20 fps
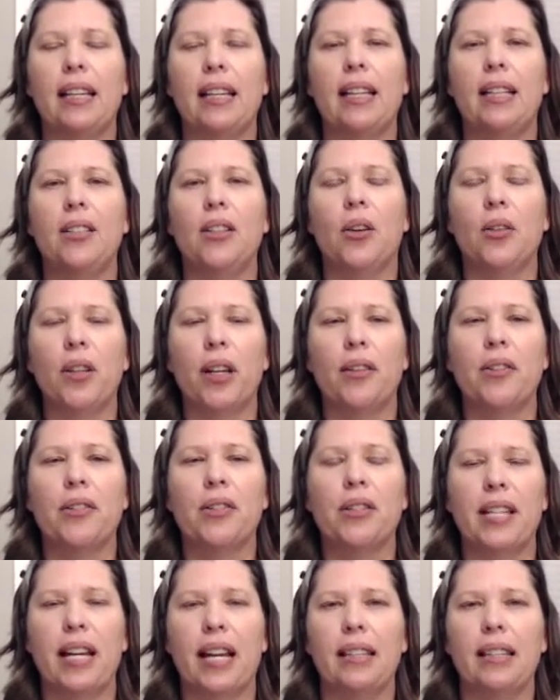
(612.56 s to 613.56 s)
don't
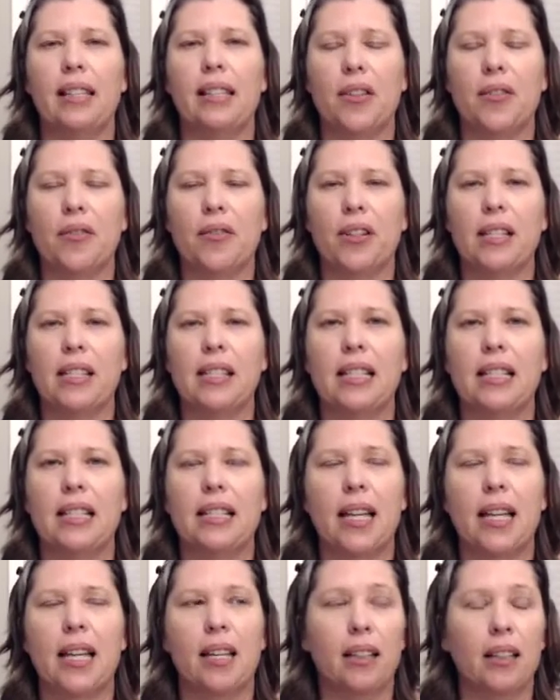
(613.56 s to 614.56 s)
understand the differences,
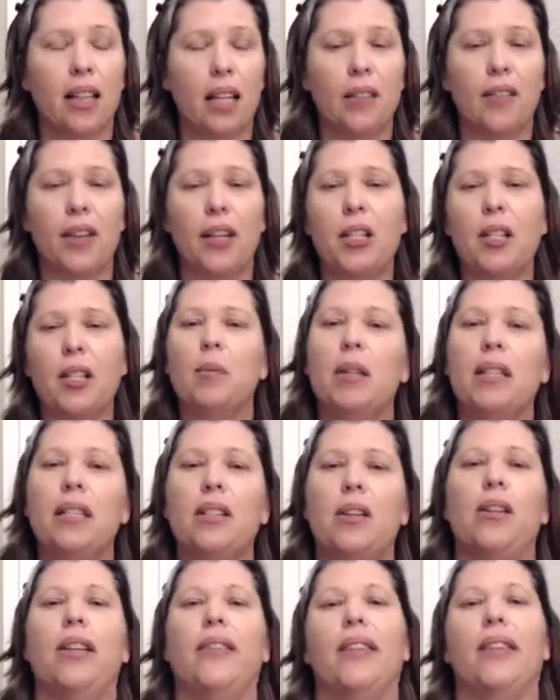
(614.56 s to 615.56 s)
and a lot of HSPs
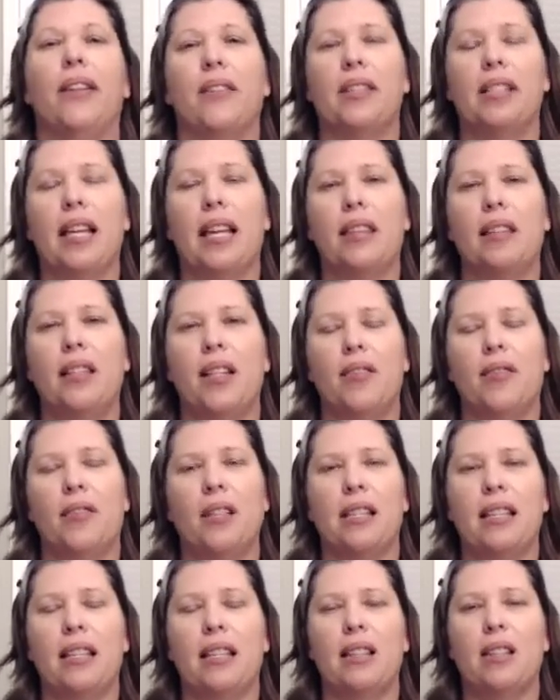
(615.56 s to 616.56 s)
don't even understand the
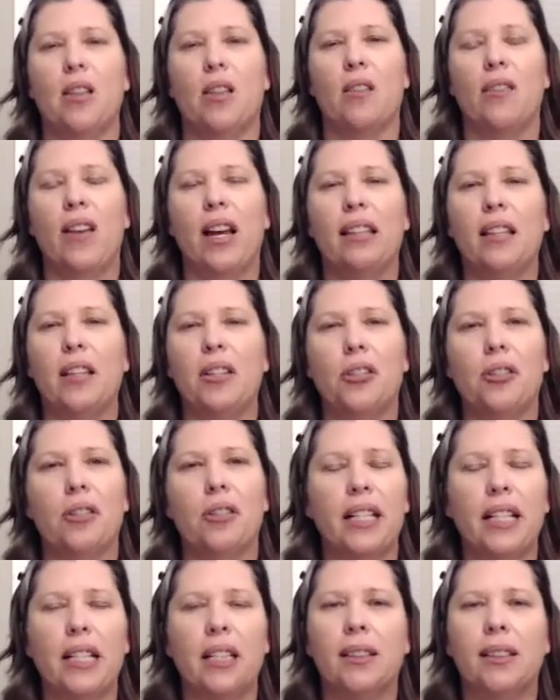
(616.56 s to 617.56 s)
differences. So the fact that you're
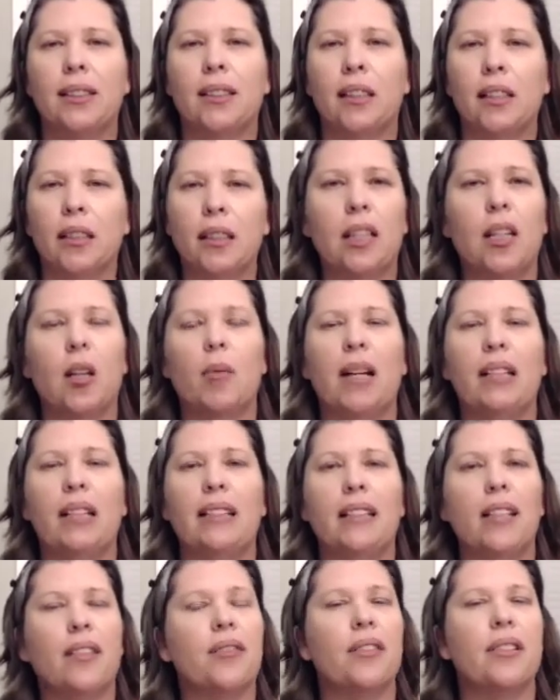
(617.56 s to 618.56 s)
here and learning about the
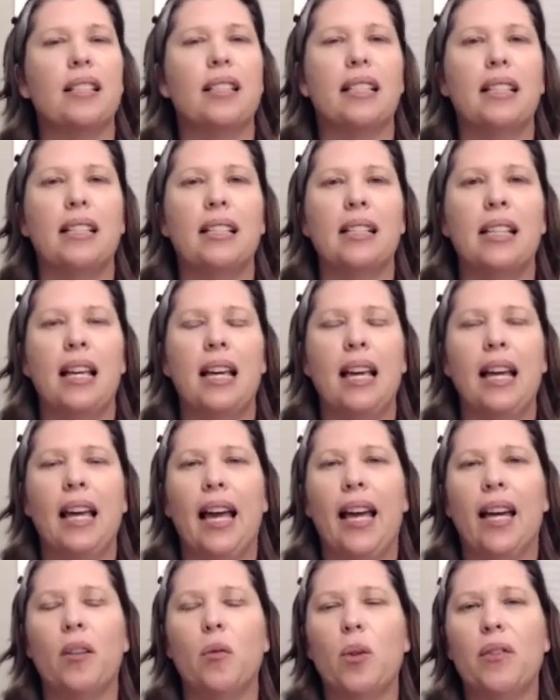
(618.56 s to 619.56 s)
differences,
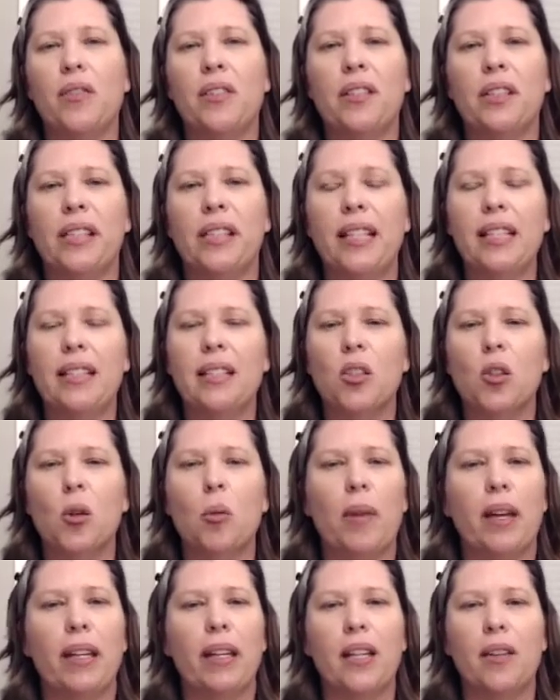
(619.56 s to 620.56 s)
and we've seen so
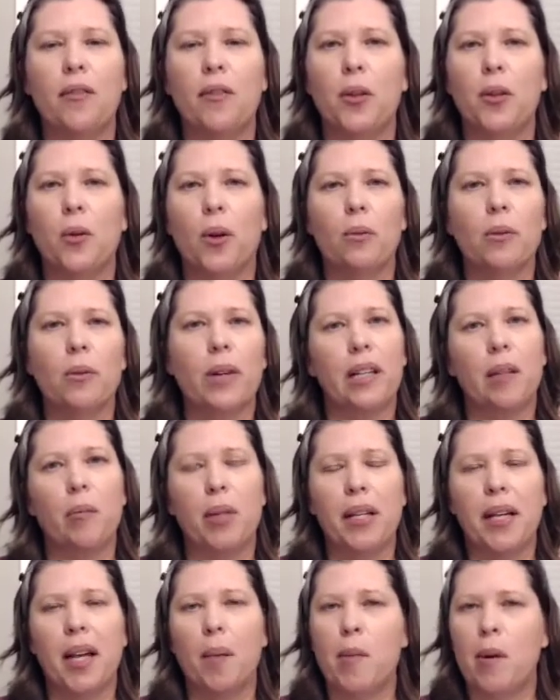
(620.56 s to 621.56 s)
many of you already
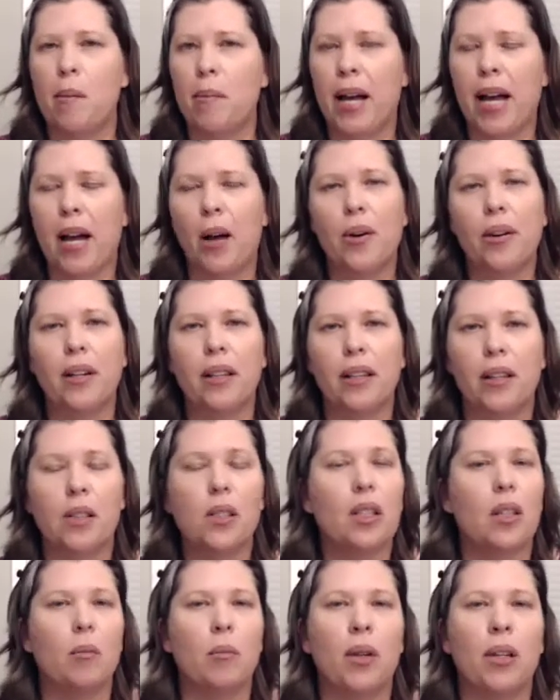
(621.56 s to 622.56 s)
become empowered in this
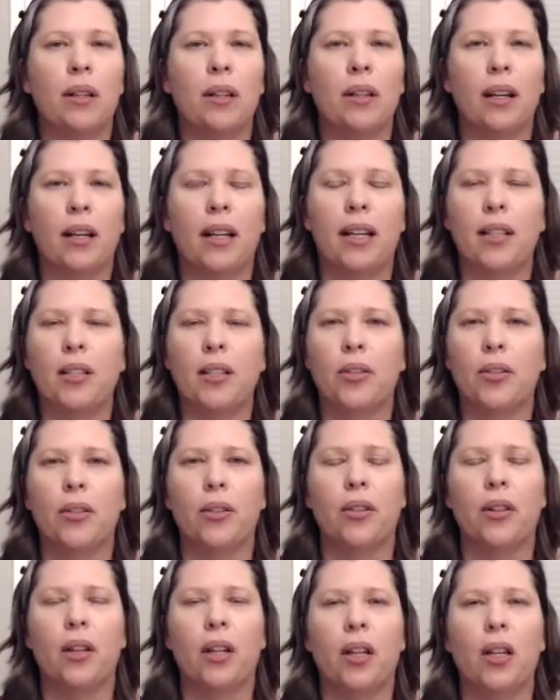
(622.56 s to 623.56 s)
community
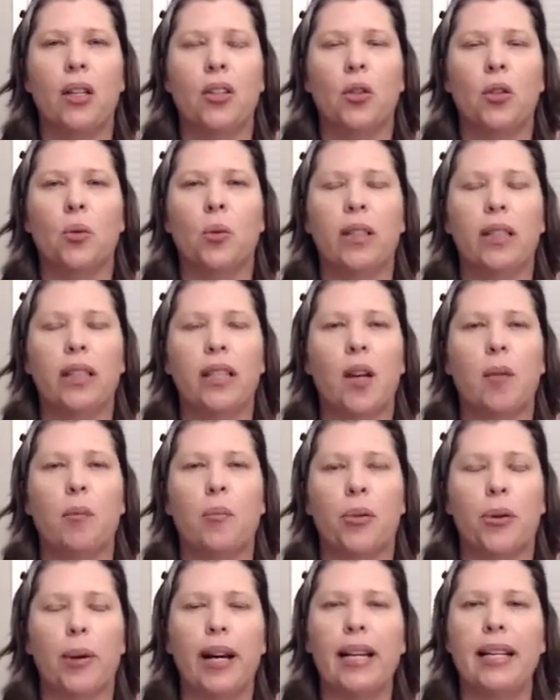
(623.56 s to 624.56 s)
to really
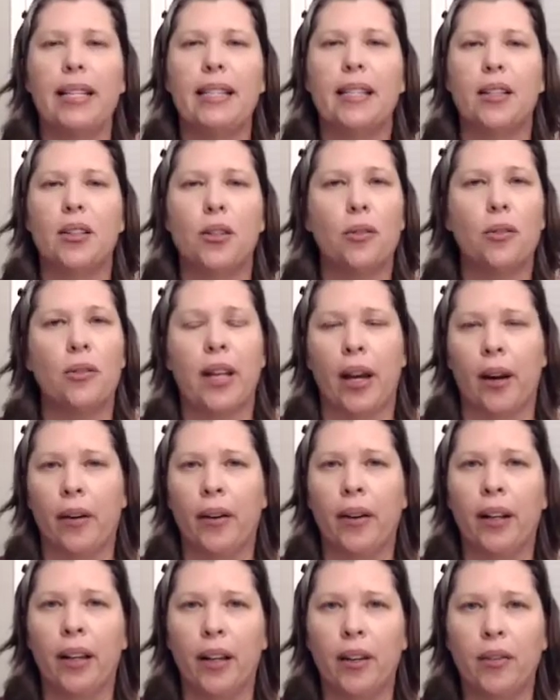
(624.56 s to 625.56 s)
embrace a new
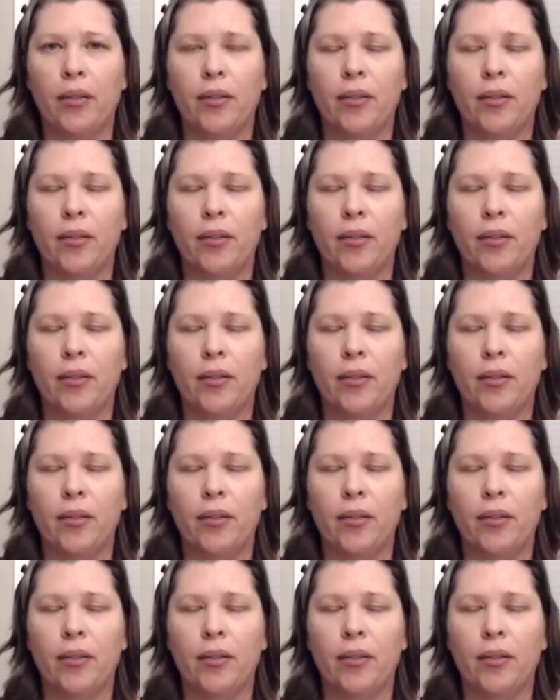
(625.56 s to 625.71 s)
narrative.